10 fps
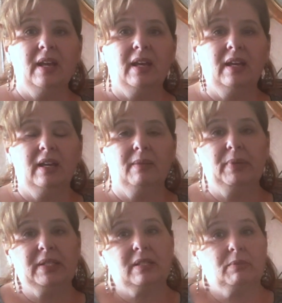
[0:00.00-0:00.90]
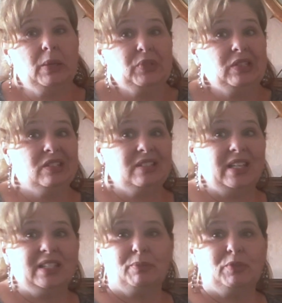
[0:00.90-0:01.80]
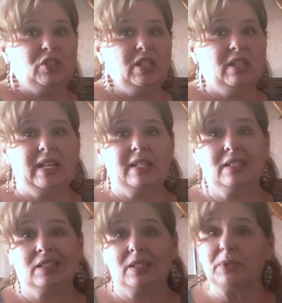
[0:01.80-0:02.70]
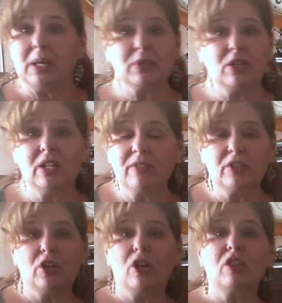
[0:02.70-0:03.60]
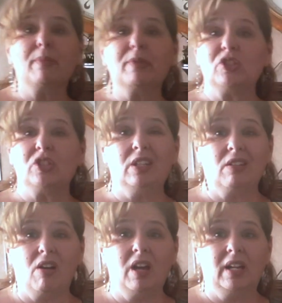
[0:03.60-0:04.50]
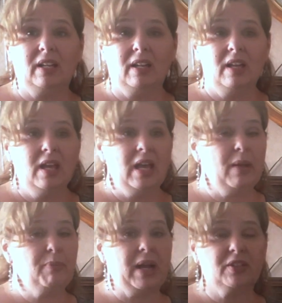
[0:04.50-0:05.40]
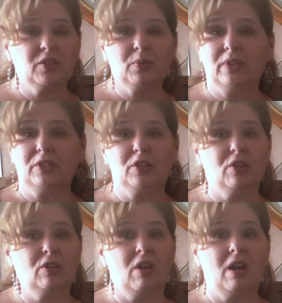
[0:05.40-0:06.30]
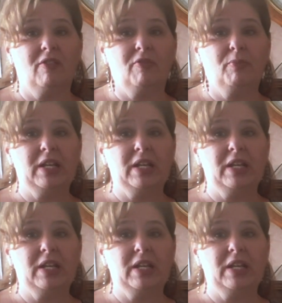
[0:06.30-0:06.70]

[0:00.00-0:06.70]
Uh, but sometimes I just take the machine and that's it. Sometimes I don't even turn the machine on. I practice with it turned off.